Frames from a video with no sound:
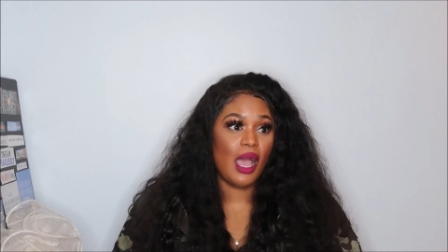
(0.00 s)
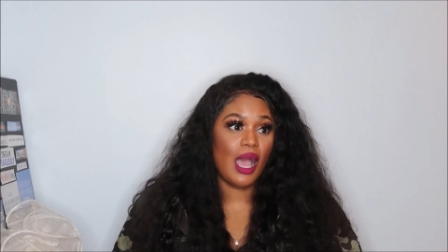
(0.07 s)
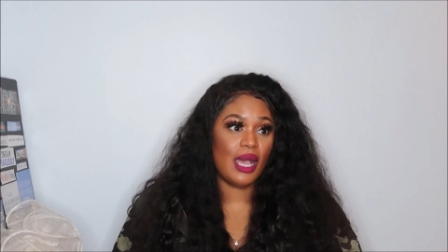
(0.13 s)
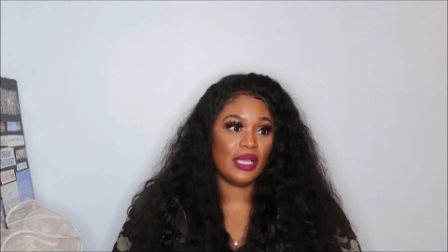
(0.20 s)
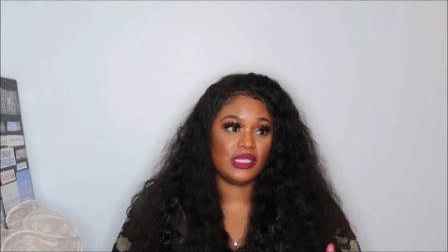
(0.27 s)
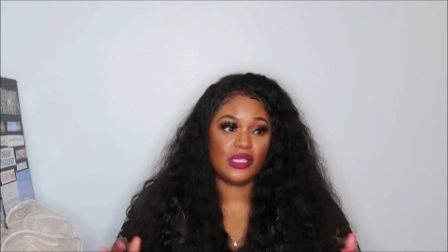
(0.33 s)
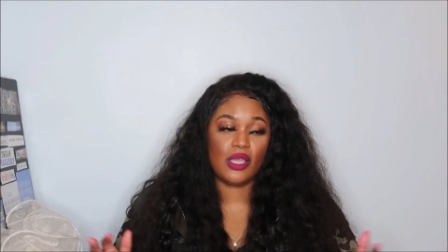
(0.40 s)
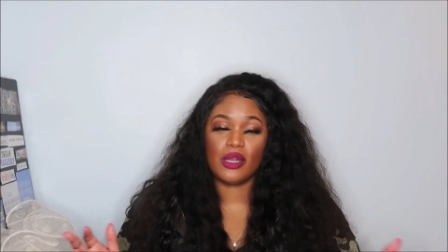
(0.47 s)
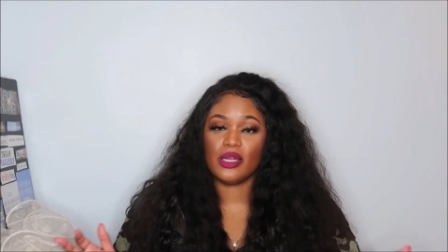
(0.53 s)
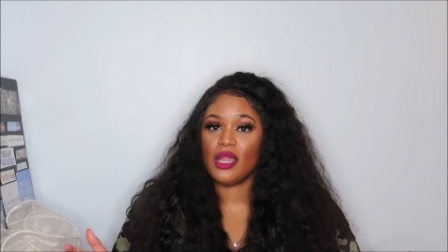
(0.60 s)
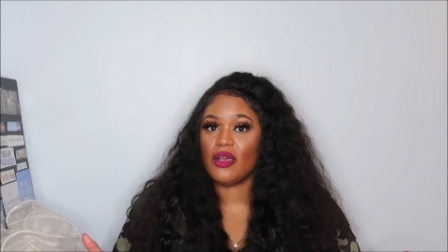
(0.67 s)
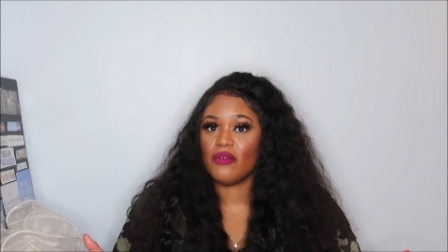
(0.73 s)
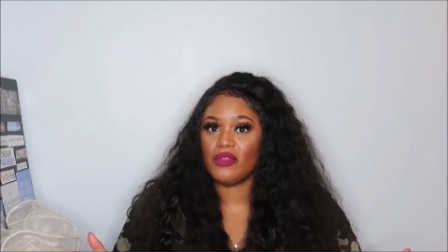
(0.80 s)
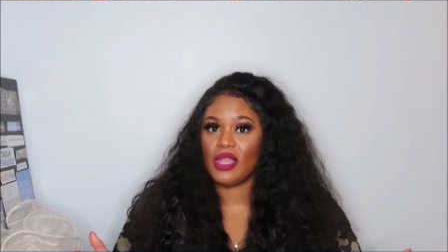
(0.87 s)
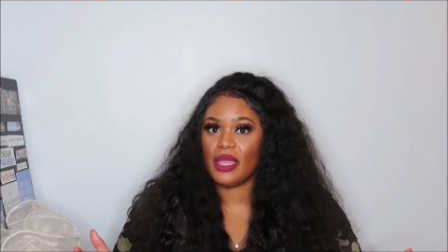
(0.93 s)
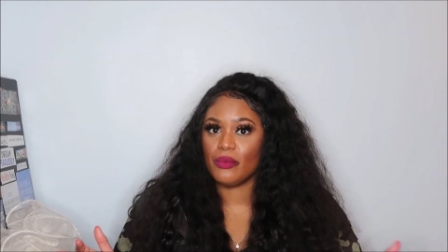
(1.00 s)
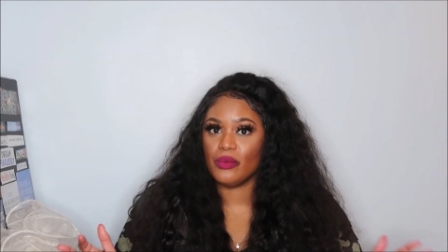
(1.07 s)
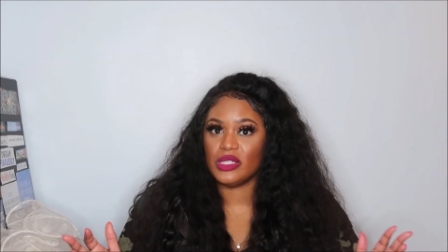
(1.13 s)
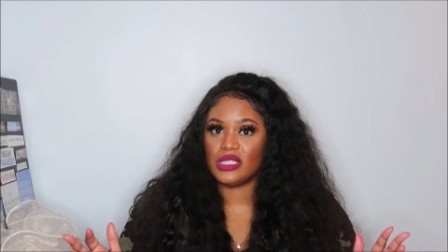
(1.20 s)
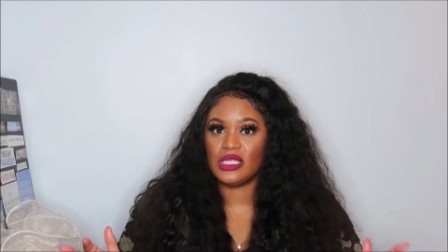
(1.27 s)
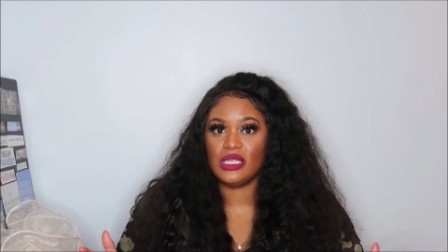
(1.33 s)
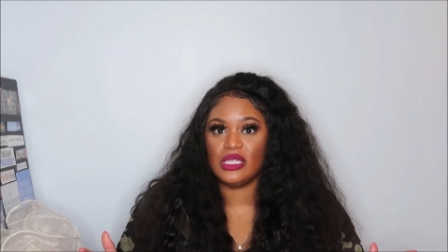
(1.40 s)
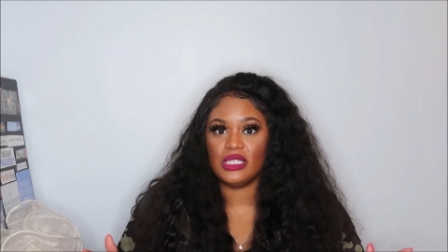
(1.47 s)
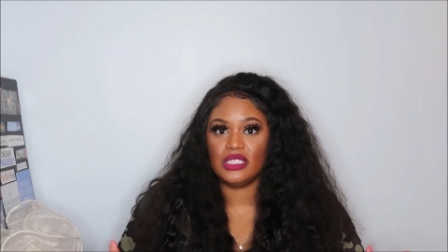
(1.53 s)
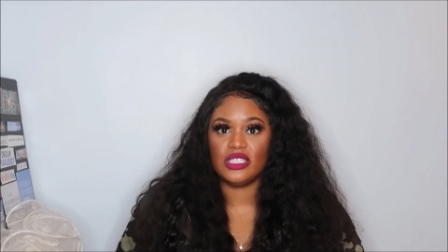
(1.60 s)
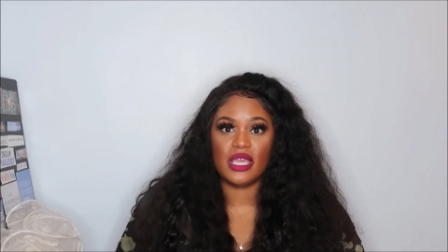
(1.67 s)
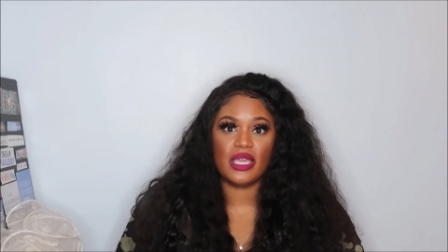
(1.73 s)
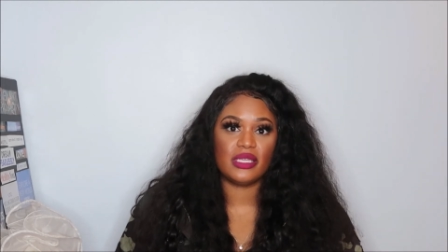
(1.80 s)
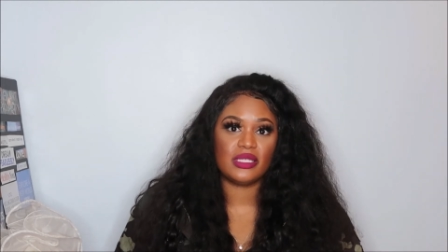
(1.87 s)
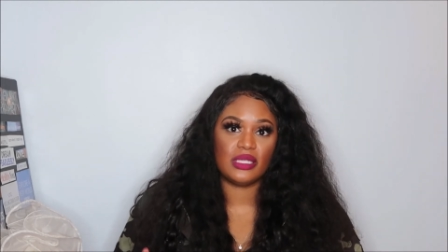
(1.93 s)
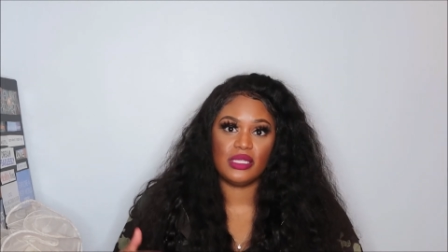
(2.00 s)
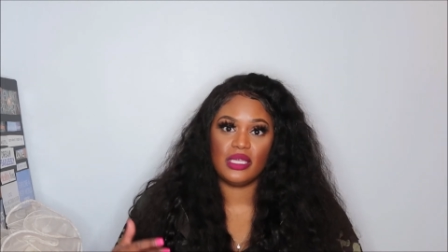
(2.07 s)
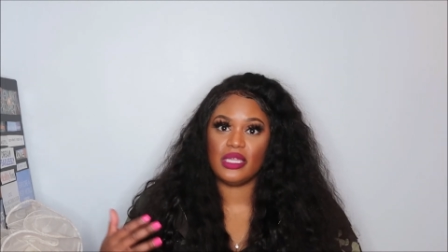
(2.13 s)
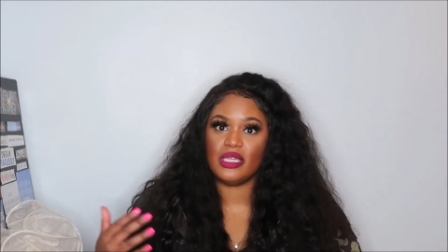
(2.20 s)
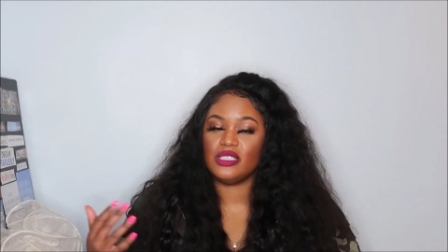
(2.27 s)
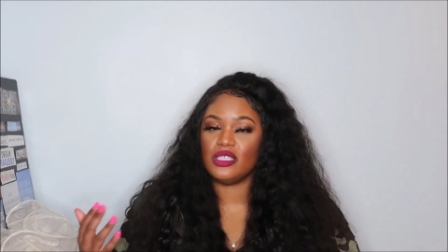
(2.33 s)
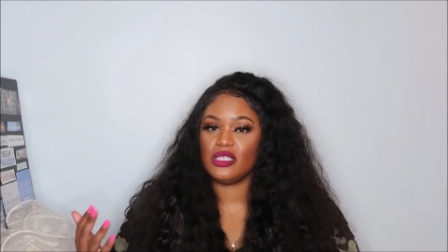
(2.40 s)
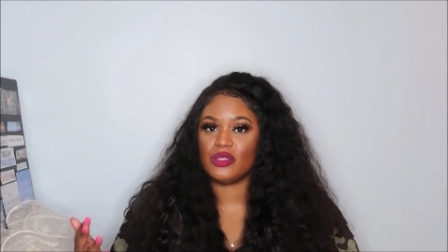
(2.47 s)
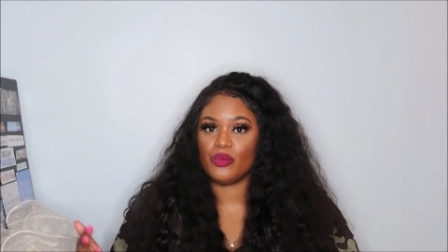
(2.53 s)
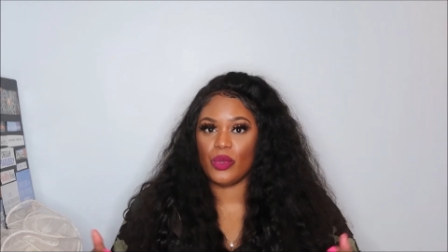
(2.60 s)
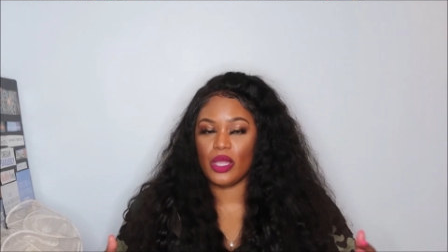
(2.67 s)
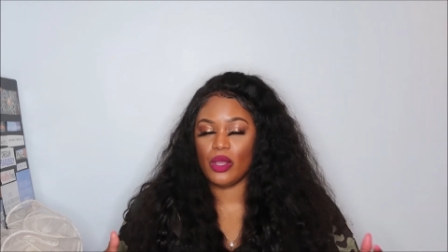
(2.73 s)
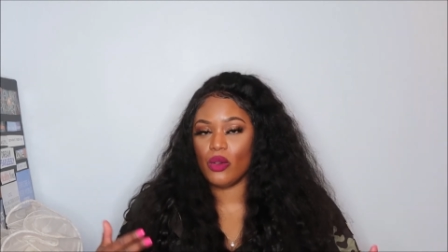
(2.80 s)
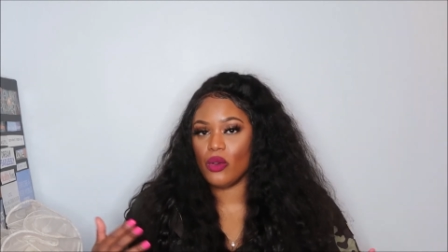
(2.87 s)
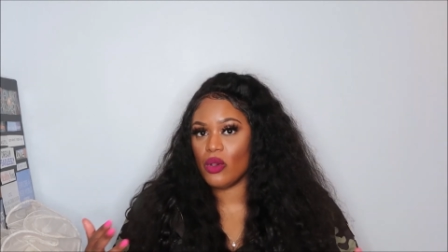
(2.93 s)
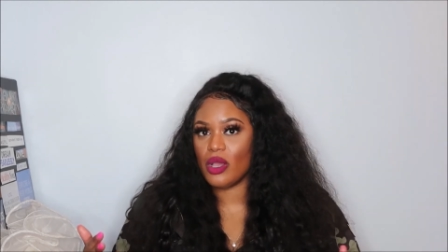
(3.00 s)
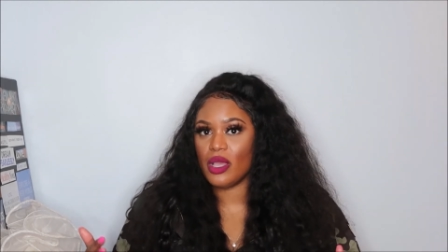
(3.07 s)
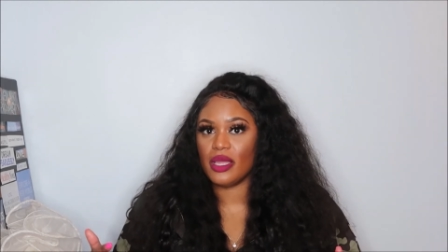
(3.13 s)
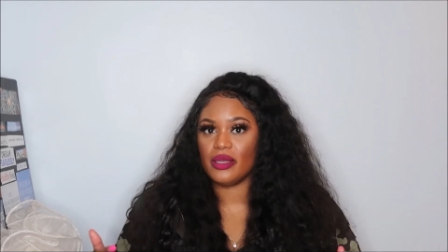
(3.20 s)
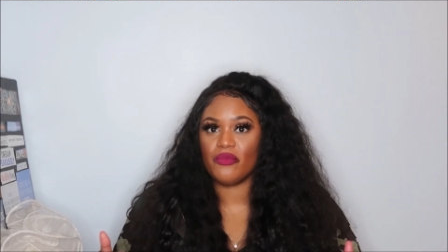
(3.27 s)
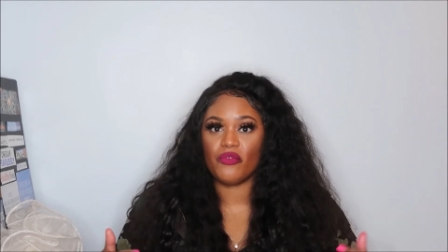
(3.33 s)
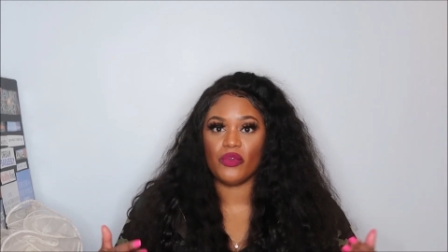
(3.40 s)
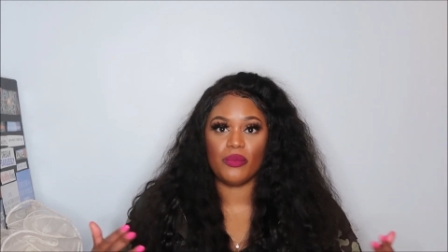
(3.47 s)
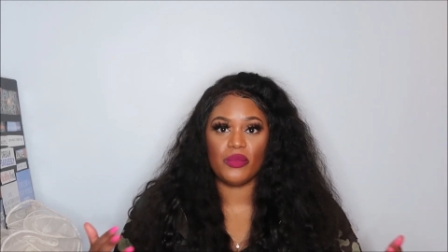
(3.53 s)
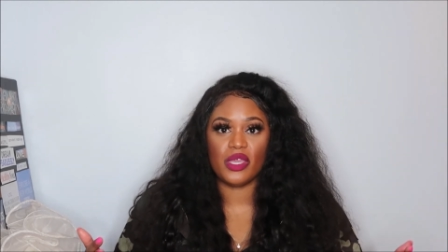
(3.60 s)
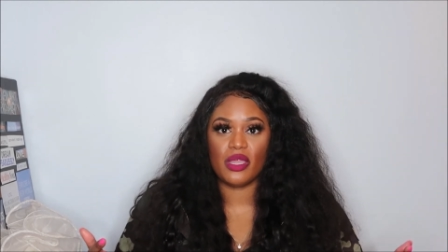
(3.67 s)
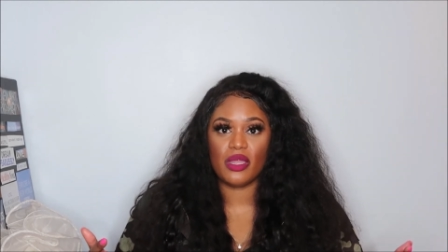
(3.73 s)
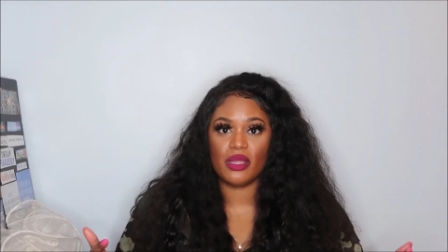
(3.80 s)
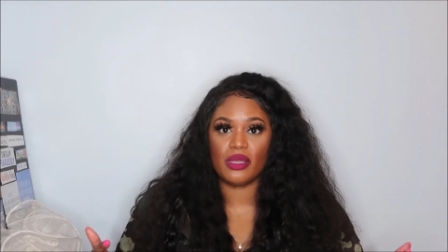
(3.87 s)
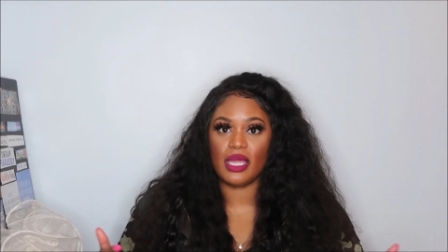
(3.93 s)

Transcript: I started off like with T.D. Jakes, and then it just went on from there.